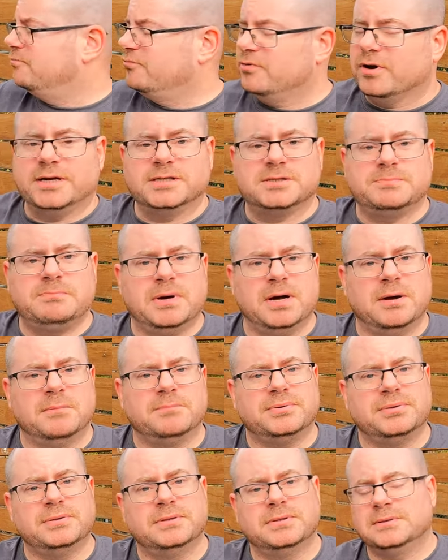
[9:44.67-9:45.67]
price bump.
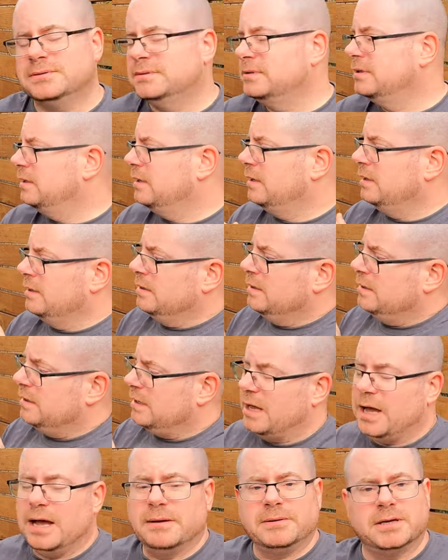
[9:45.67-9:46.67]

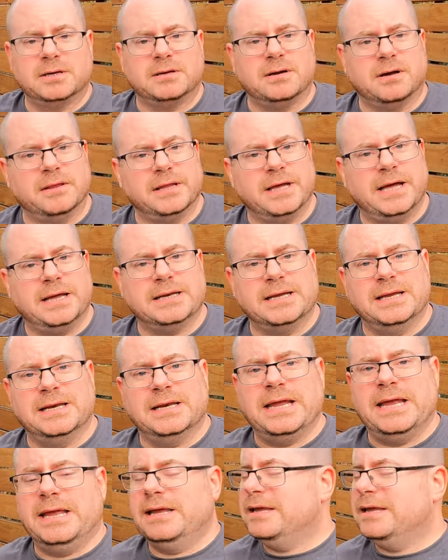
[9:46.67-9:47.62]
I'm gonna call that an